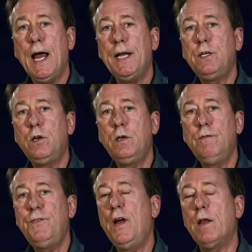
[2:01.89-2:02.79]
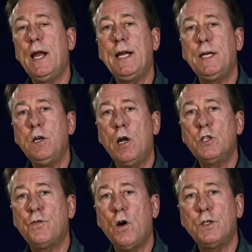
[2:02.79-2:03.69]
I felt like I'd gone
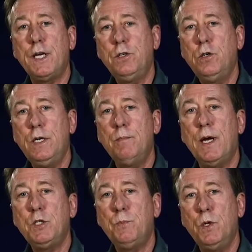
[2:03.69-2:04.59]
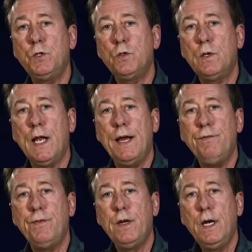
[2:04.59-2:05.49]
as far as I could in my spiritual
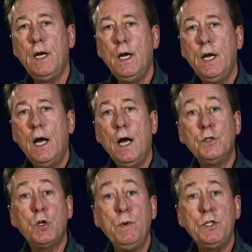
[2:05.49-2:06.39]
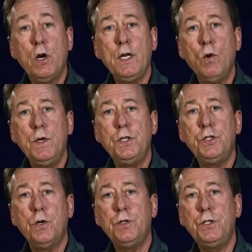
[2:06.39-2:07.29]
life. Uh, so we started going to
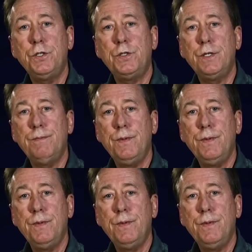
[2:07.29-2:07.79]
churches.